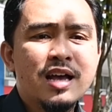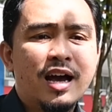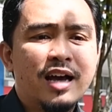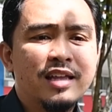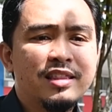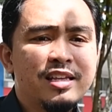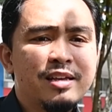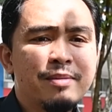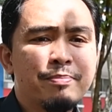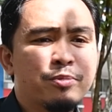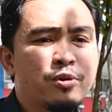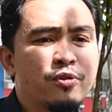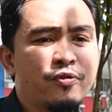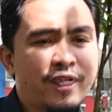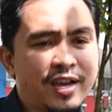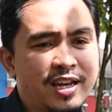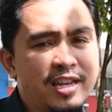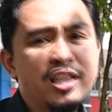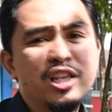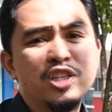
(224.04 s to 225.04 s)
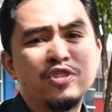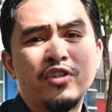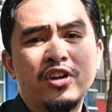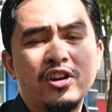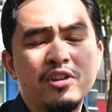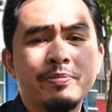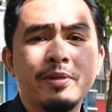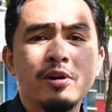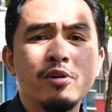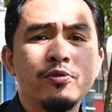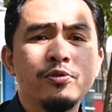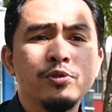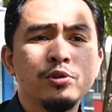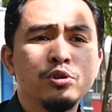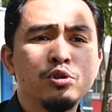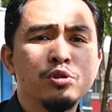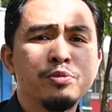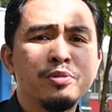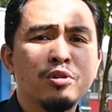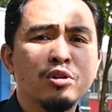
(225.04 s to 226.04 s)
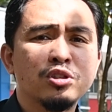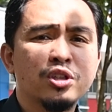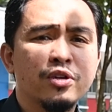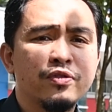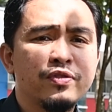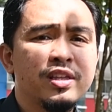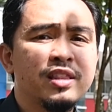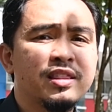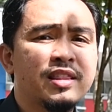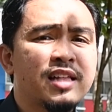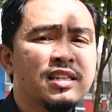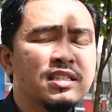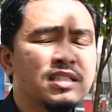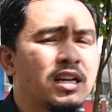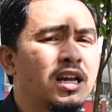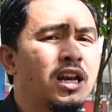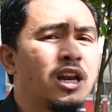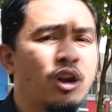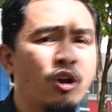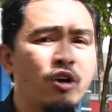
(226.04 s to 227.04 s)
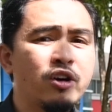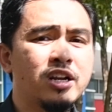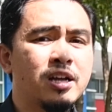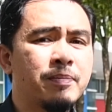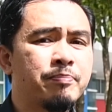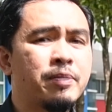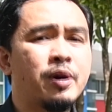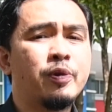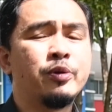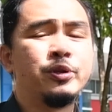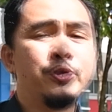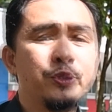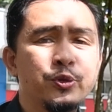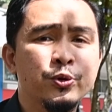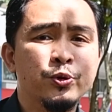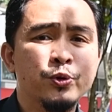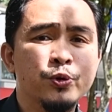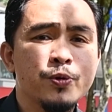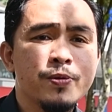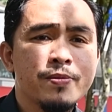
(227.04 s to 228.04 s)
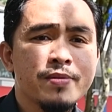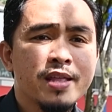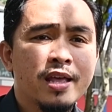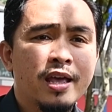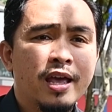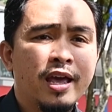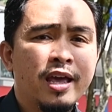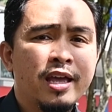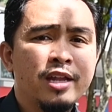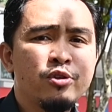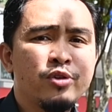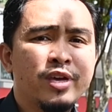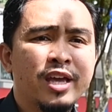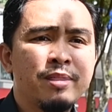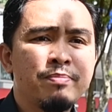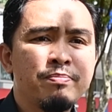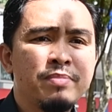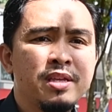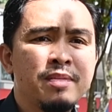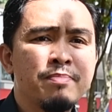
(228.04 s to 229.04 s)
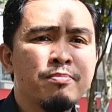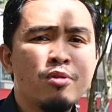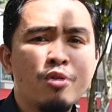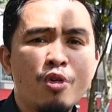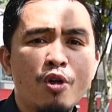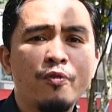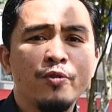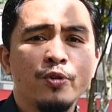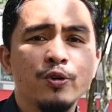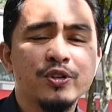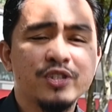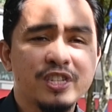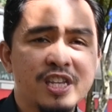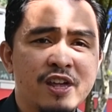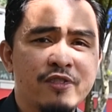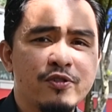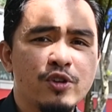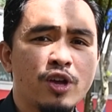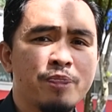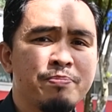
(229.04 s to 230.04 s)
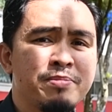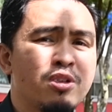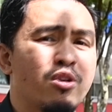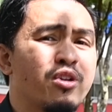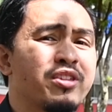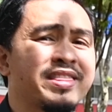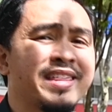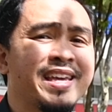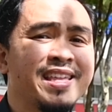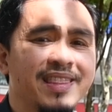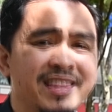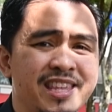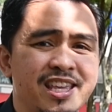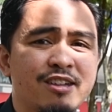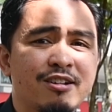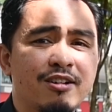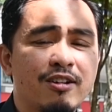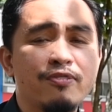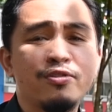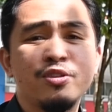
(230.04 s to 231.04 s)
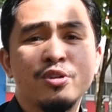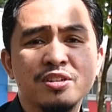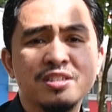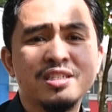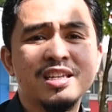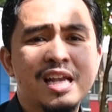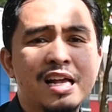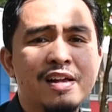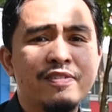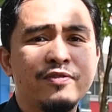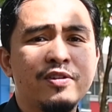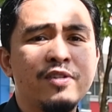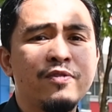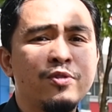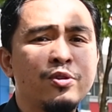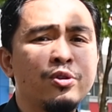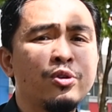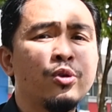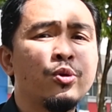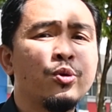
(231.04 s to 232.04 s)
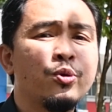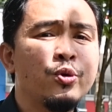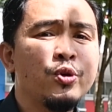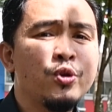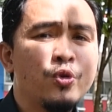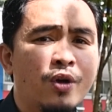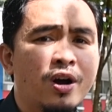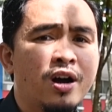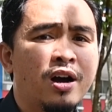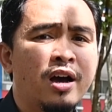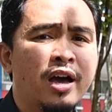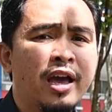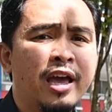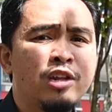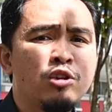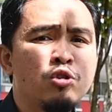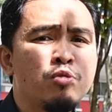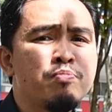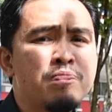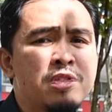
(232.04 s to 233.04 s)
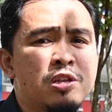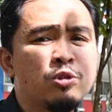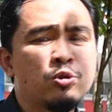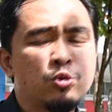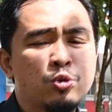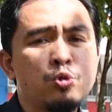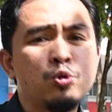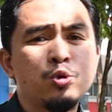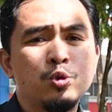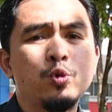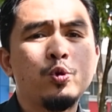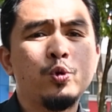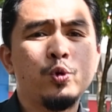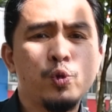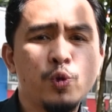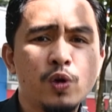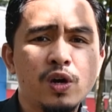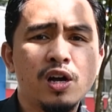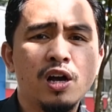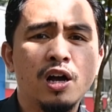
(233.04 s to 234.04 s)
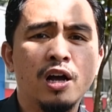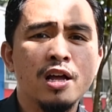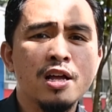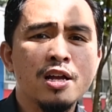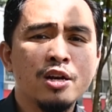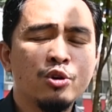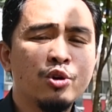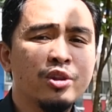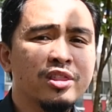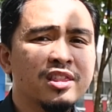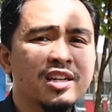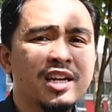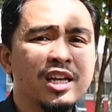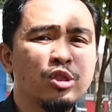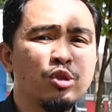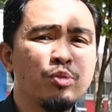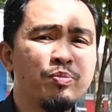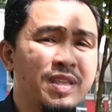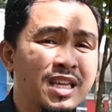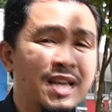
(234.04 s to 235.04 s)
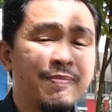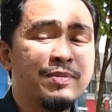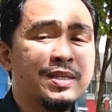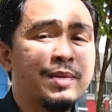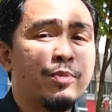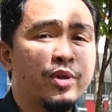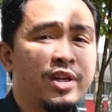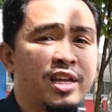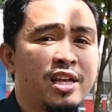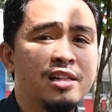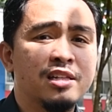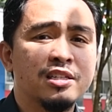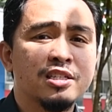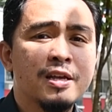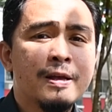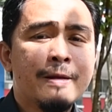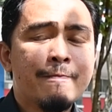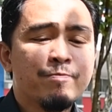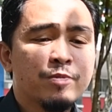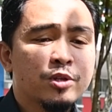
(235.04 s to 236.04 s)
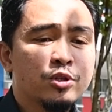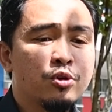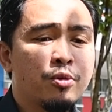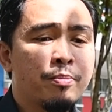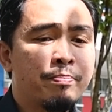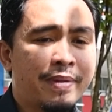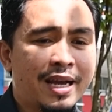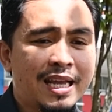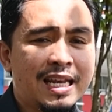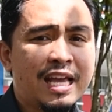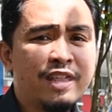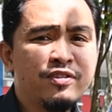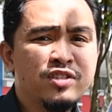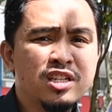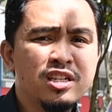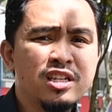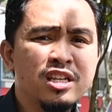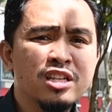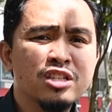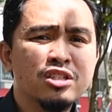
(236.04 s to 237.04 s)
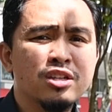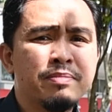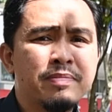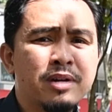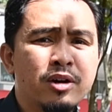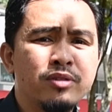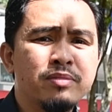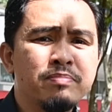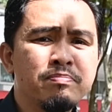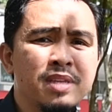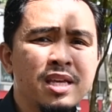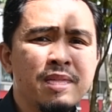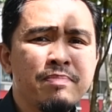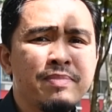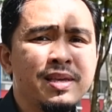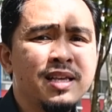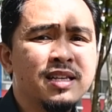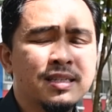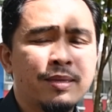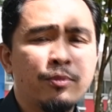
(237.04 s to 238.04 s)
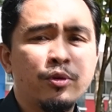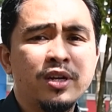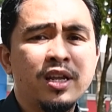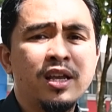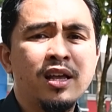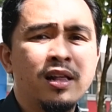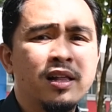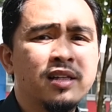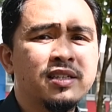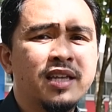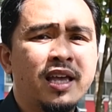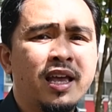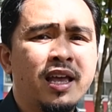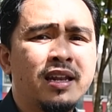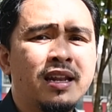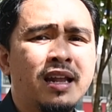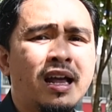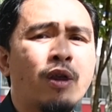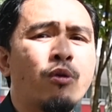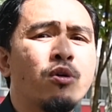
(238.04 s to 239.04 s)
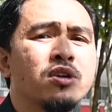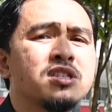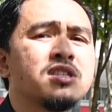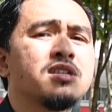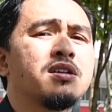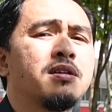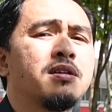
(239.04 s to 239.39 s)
I think profiling is very powerful tool, because it tells a lot about you, and you can be more of yourself. You can be authentic of yourself if you know who you are and you be true to who you are, not try to become someone else. So my life journey is about me being someone else, and I was